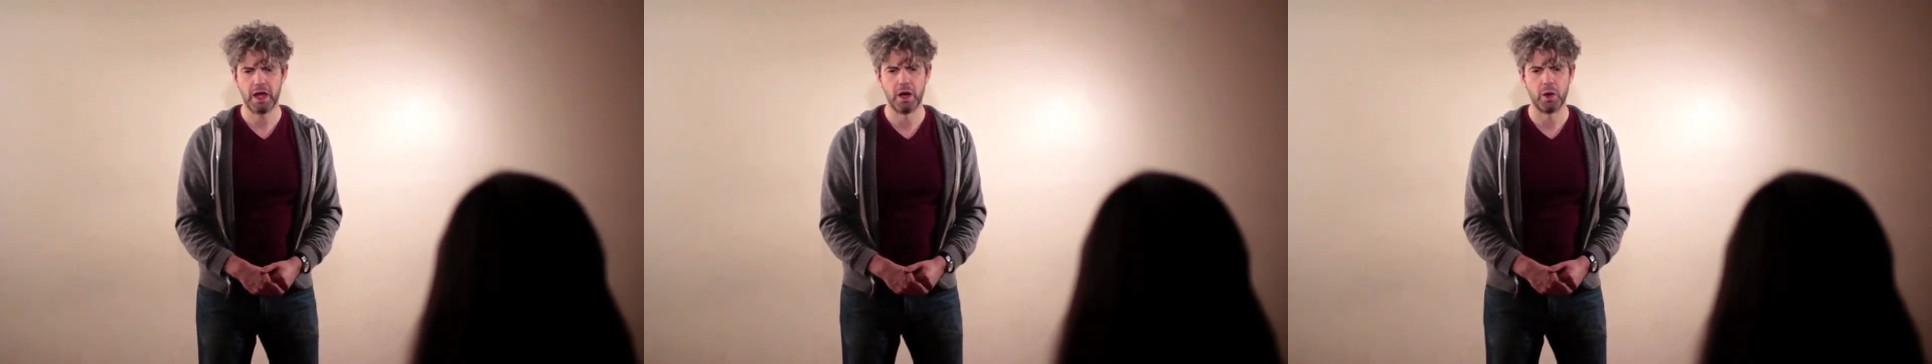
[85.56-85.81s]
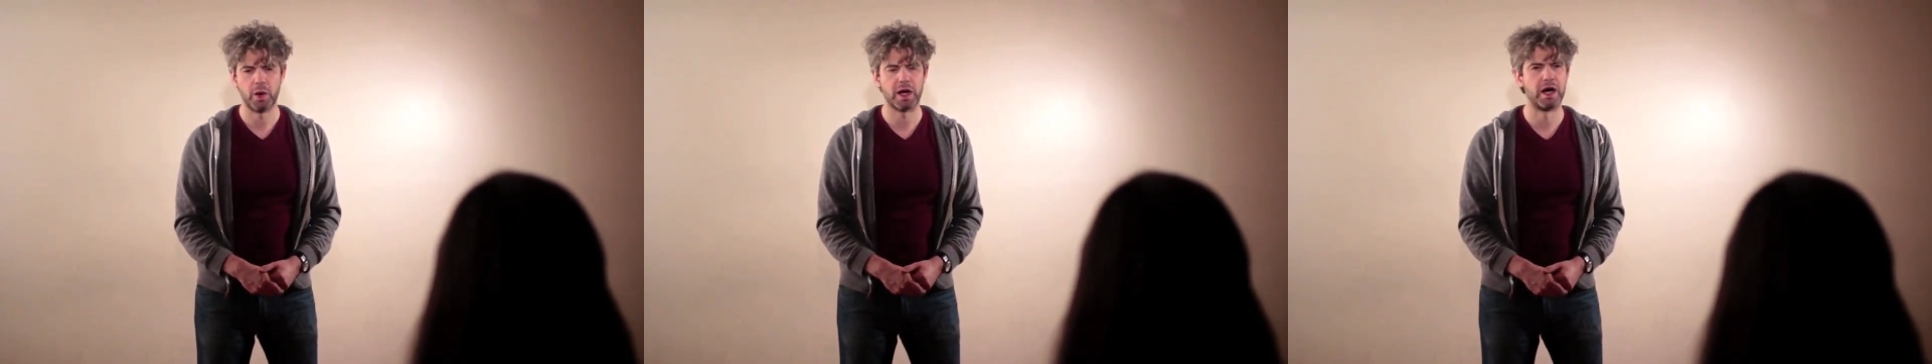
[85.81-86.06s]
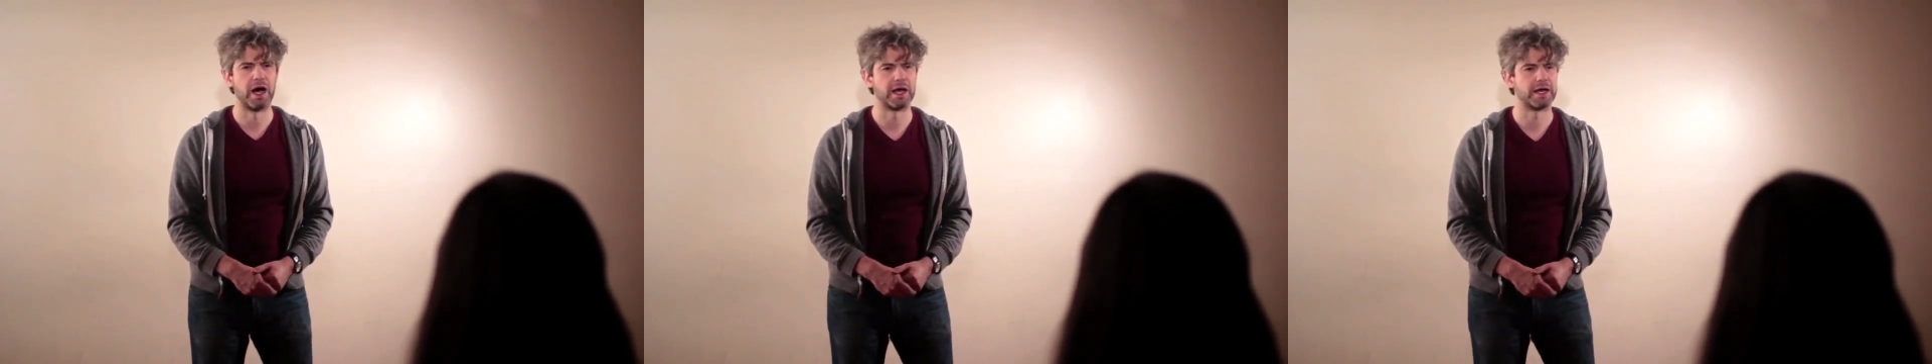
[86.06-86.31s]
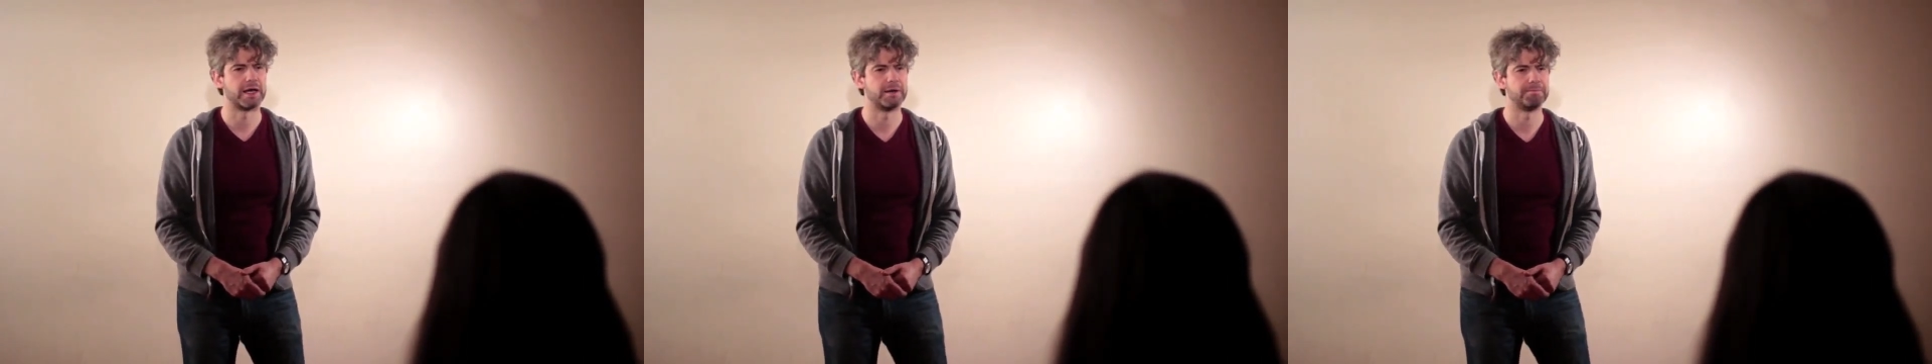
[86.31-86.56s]
oh, well,
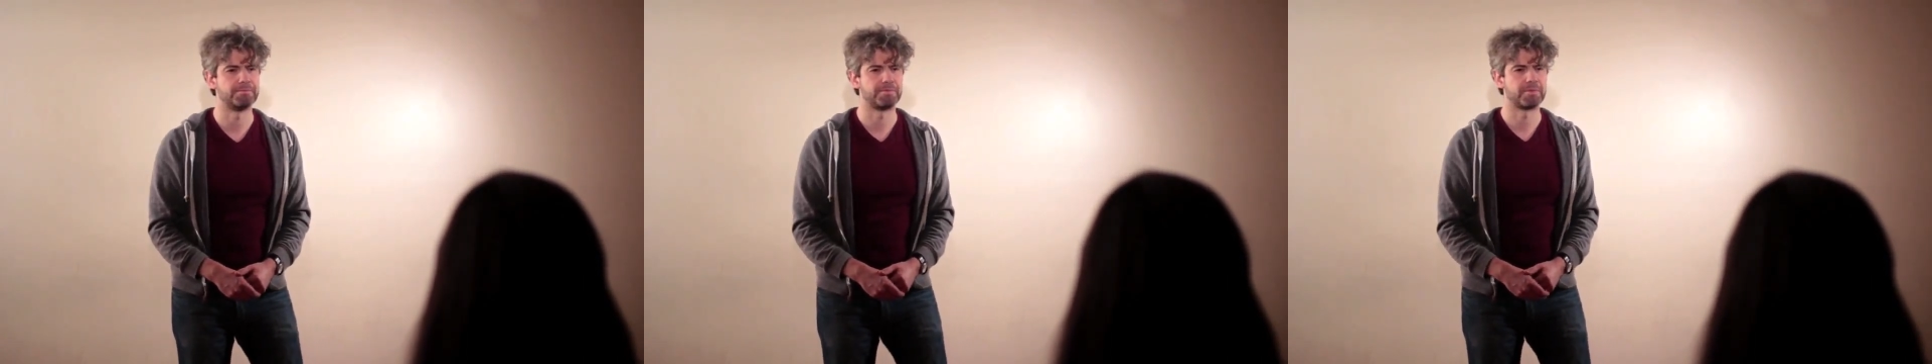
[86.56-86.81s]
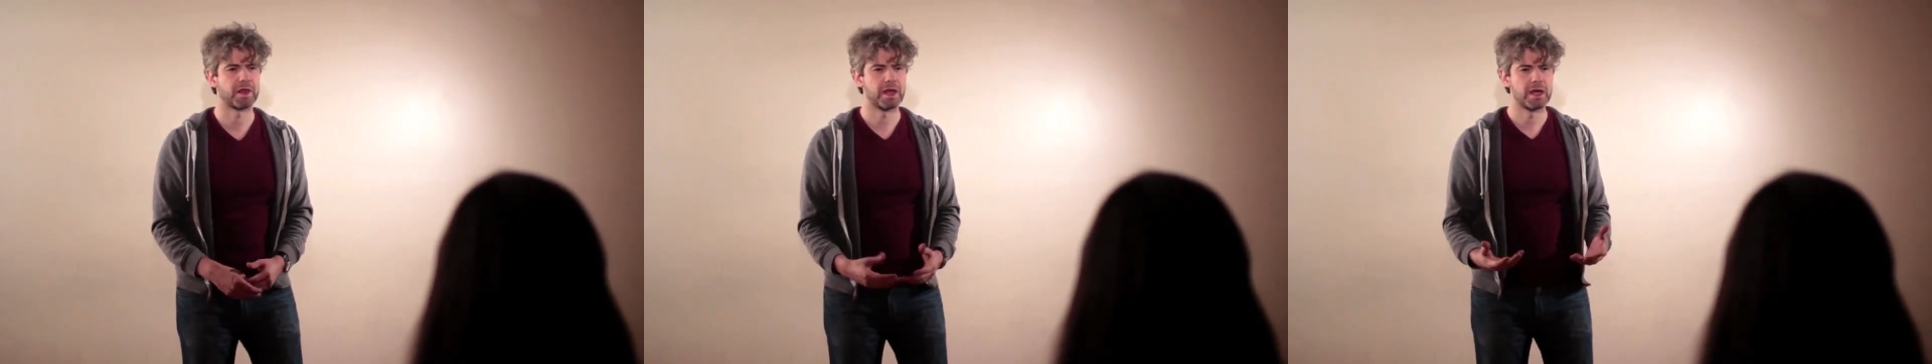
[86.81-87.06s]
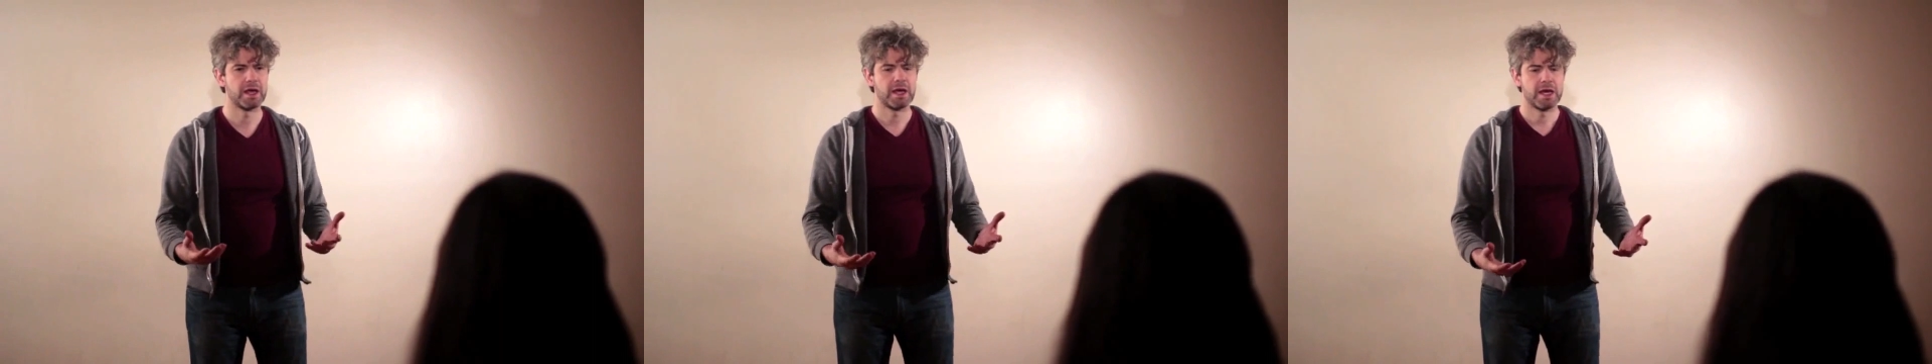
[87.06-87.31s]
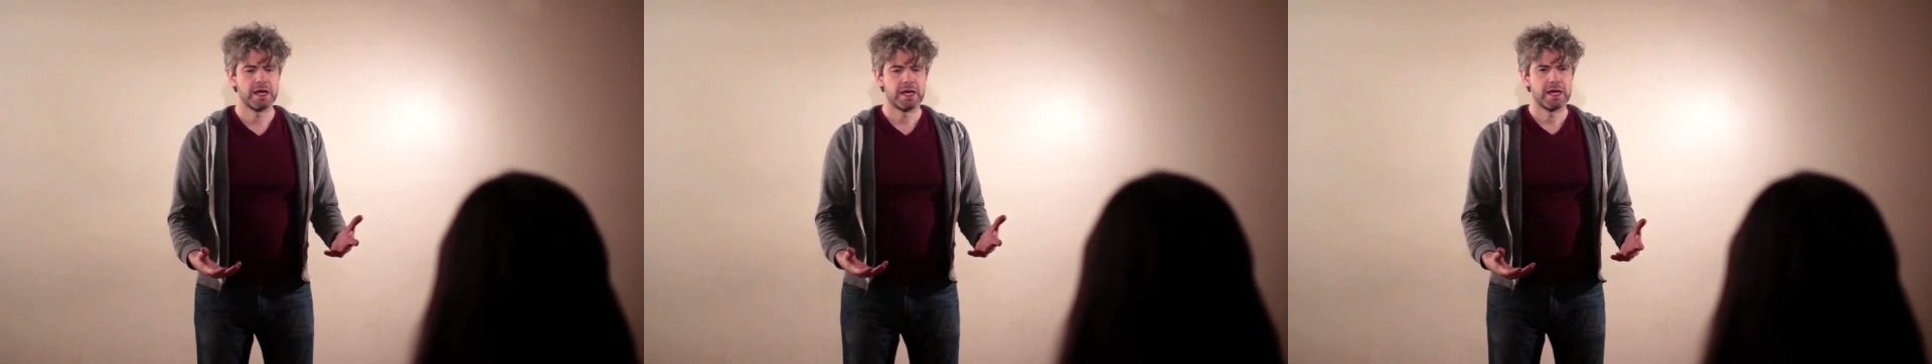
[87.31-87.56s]
I, um,
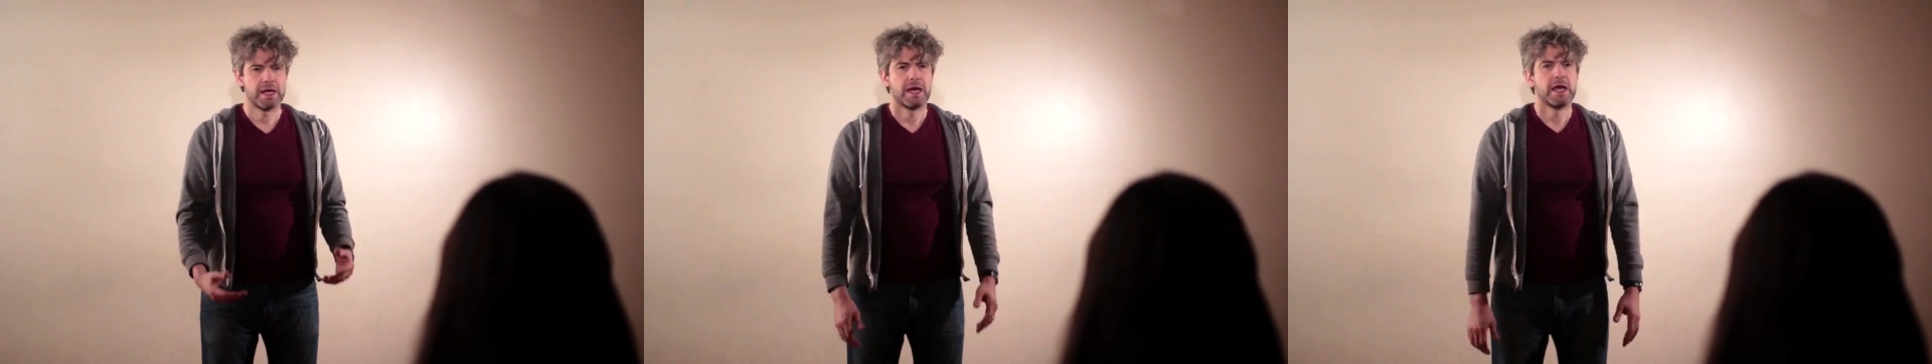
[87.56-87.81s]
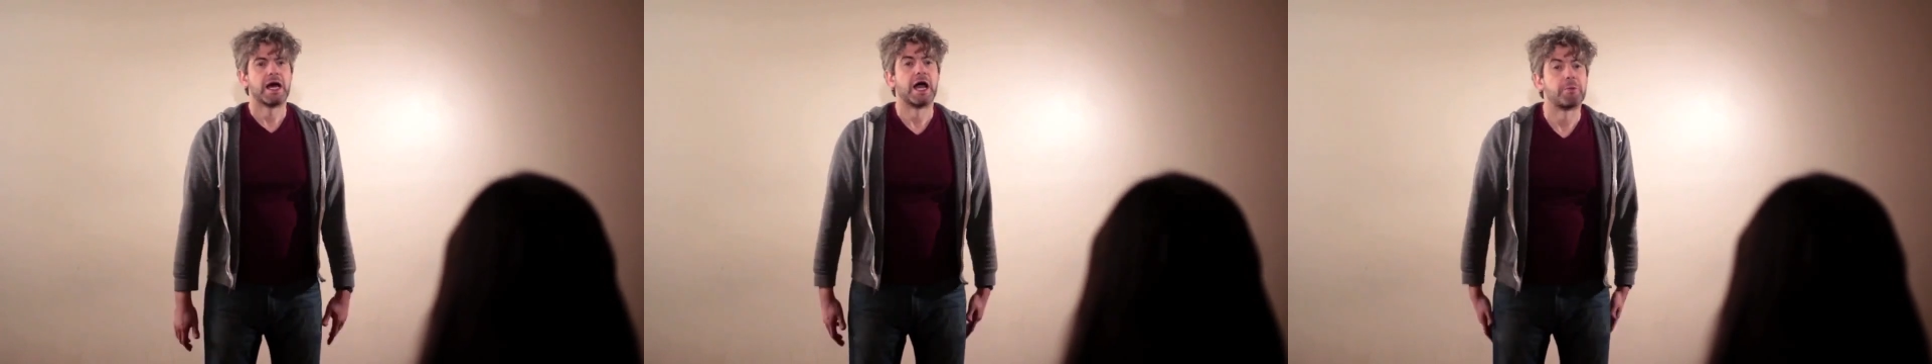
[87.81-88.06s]
I